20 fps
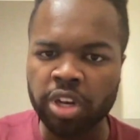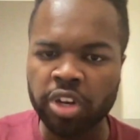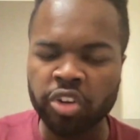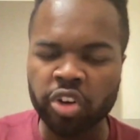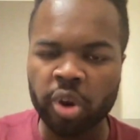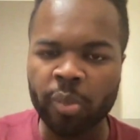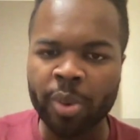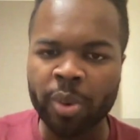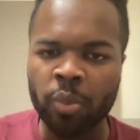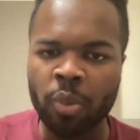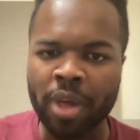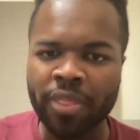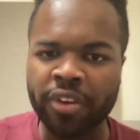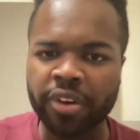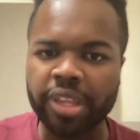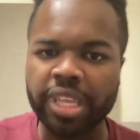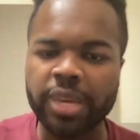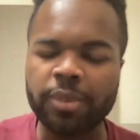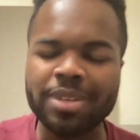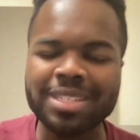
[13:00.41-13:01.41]
to determine
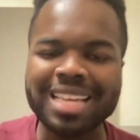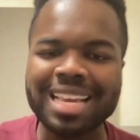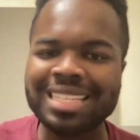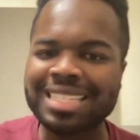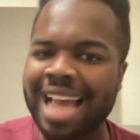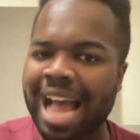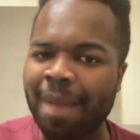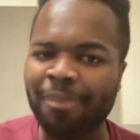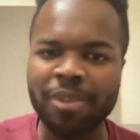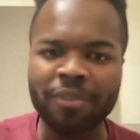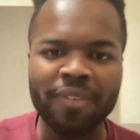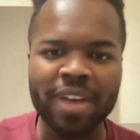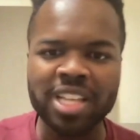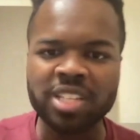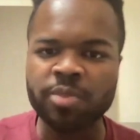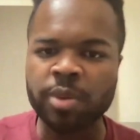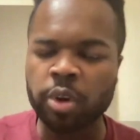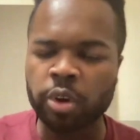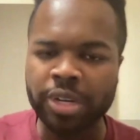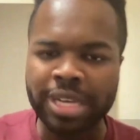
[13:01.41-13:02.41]
whether he was a top
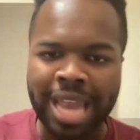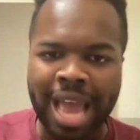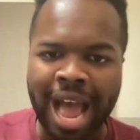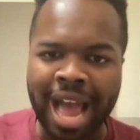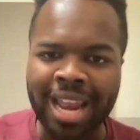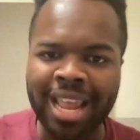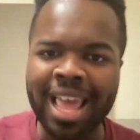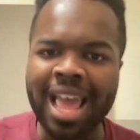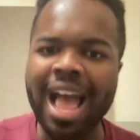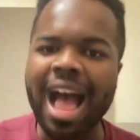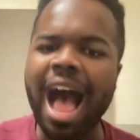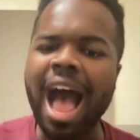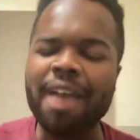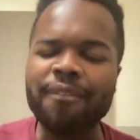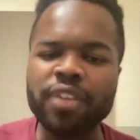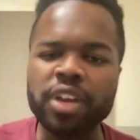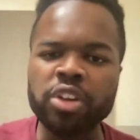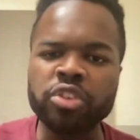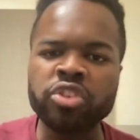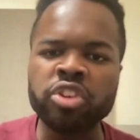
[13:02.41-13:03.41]
defenseman or not. I
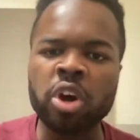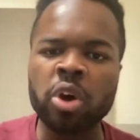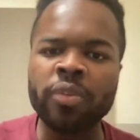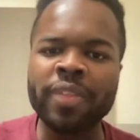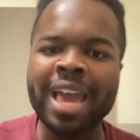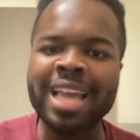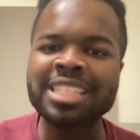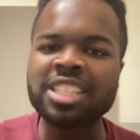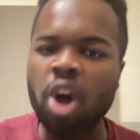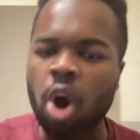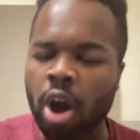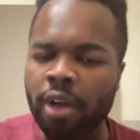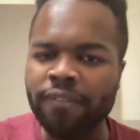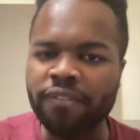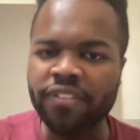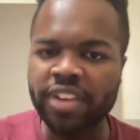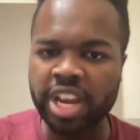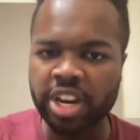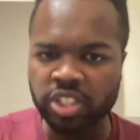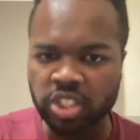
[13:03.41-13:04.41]
feel as though that's
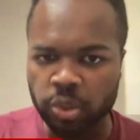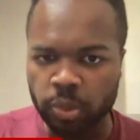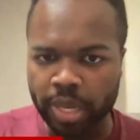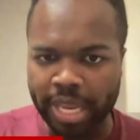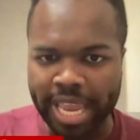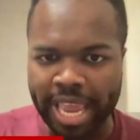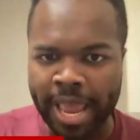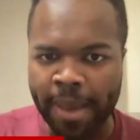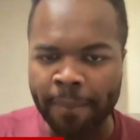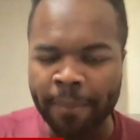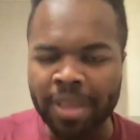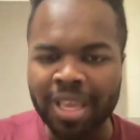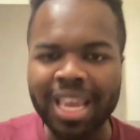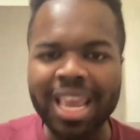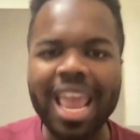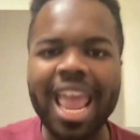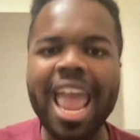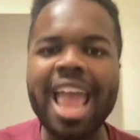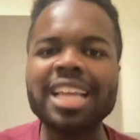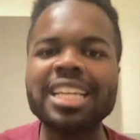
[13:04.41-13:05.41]
unfair to him,
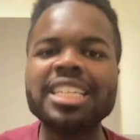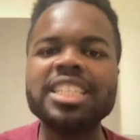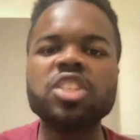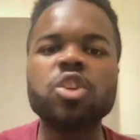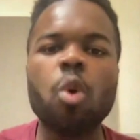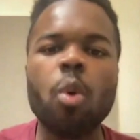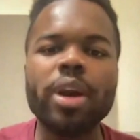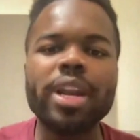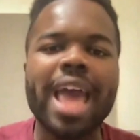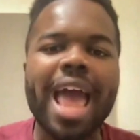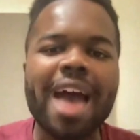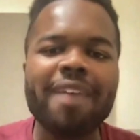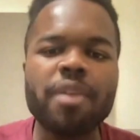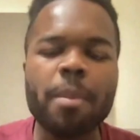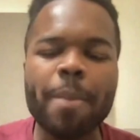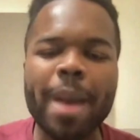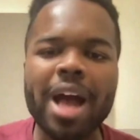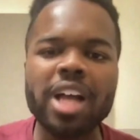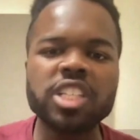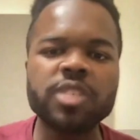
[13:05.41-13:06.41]
and he's going to have a
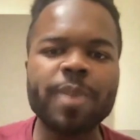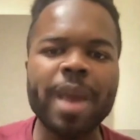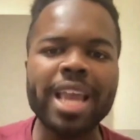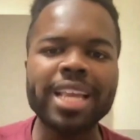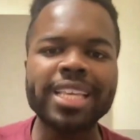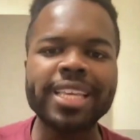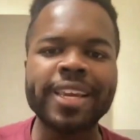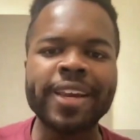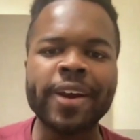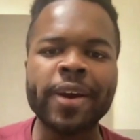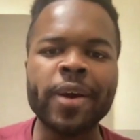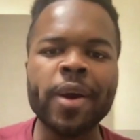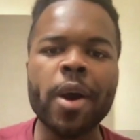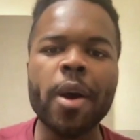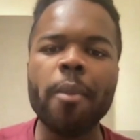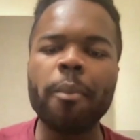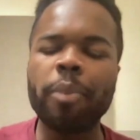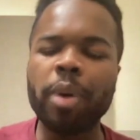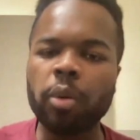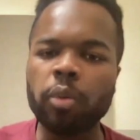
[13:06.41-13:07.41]
bounce back year.
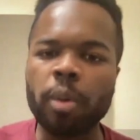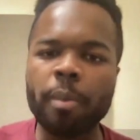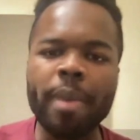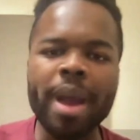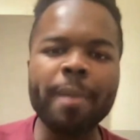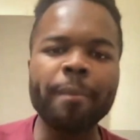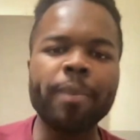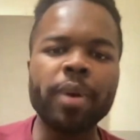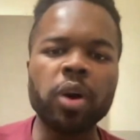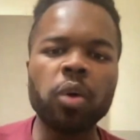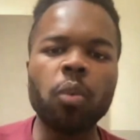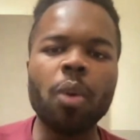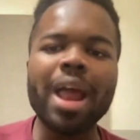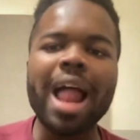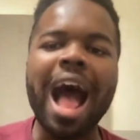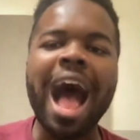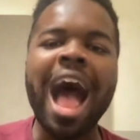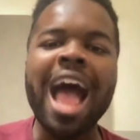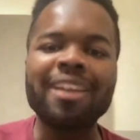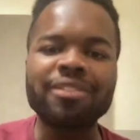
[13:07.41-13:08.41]
But remember
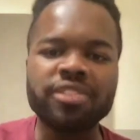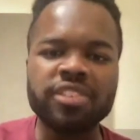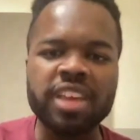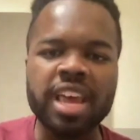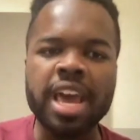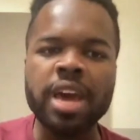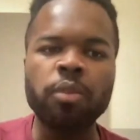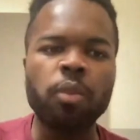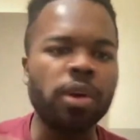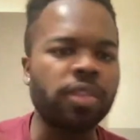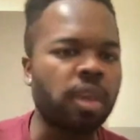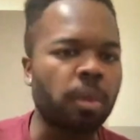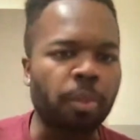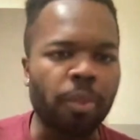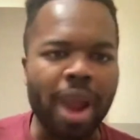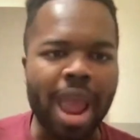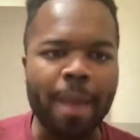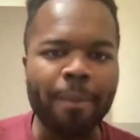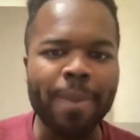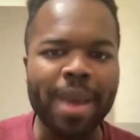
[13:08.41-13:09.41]
what I've said, what the
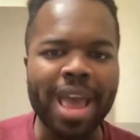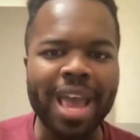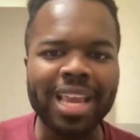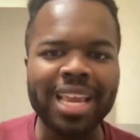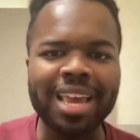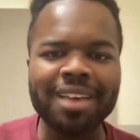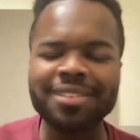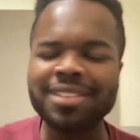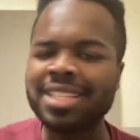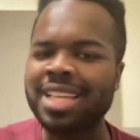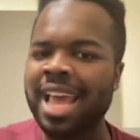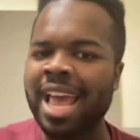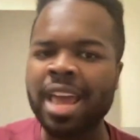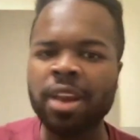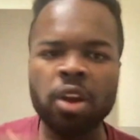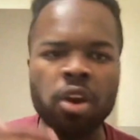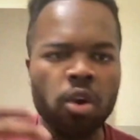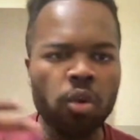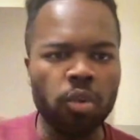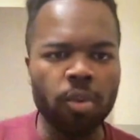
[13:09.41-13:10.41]
Brad Pack have
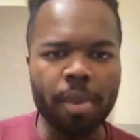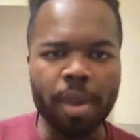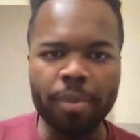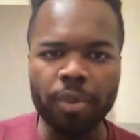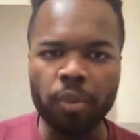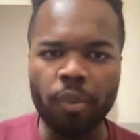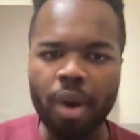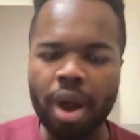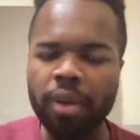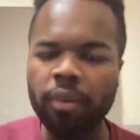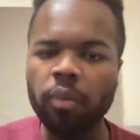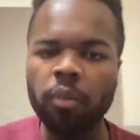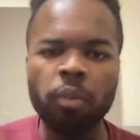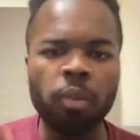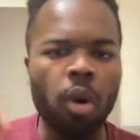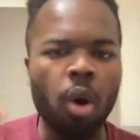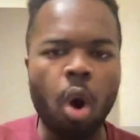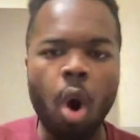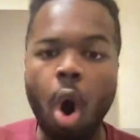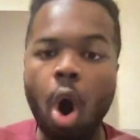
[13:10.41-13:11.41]
said. Remember what
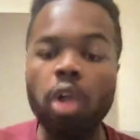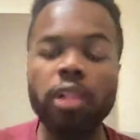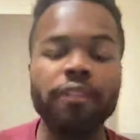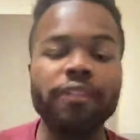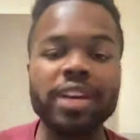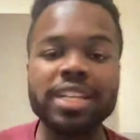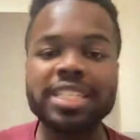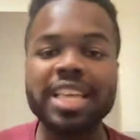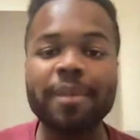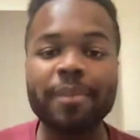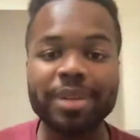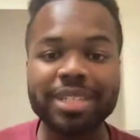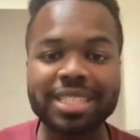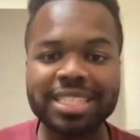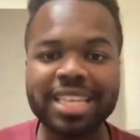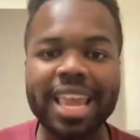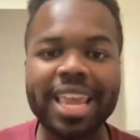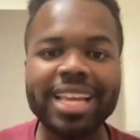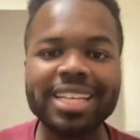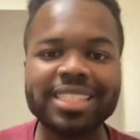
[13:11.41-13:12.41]
all of us have been
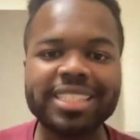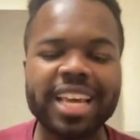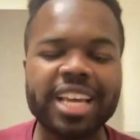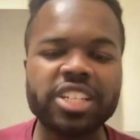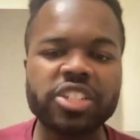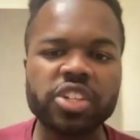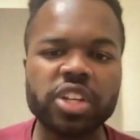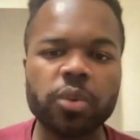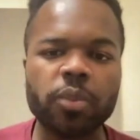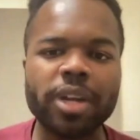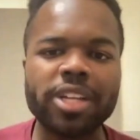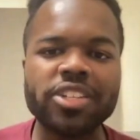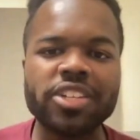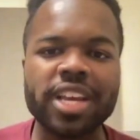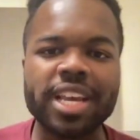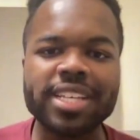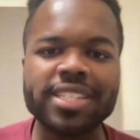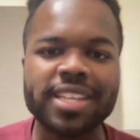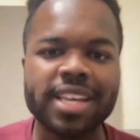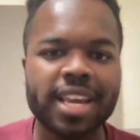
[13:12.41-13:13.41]
saying, essentially, which
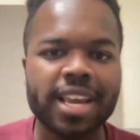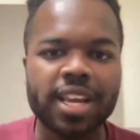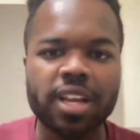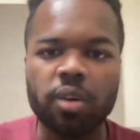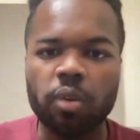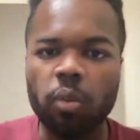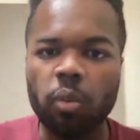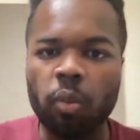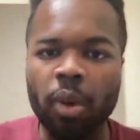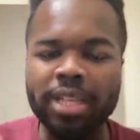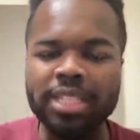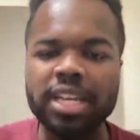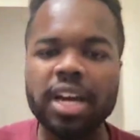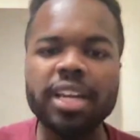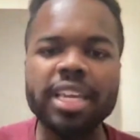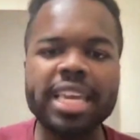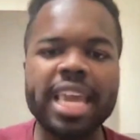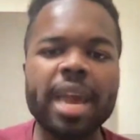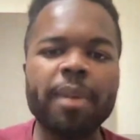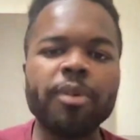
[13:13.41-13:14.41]
is when
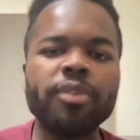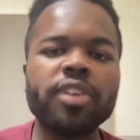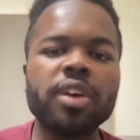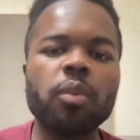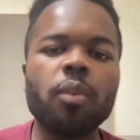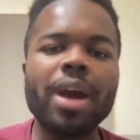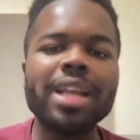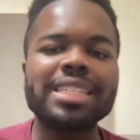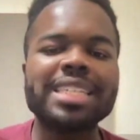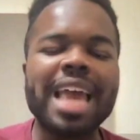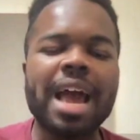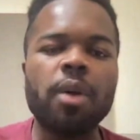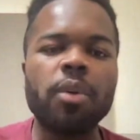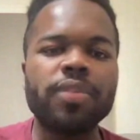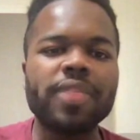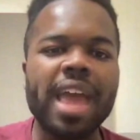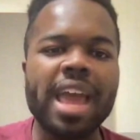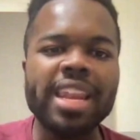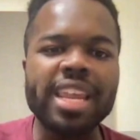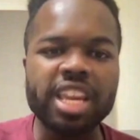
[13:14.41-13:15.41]
Dougie Hamilton went down
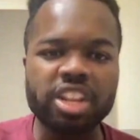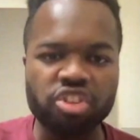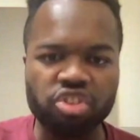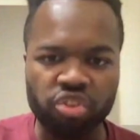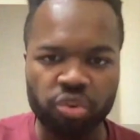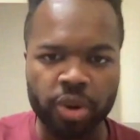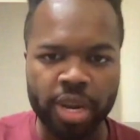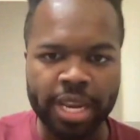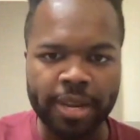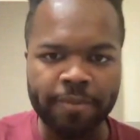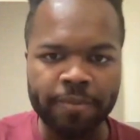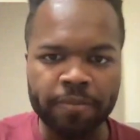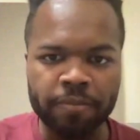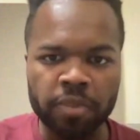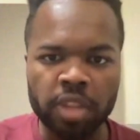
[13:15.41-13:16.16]
with that injury,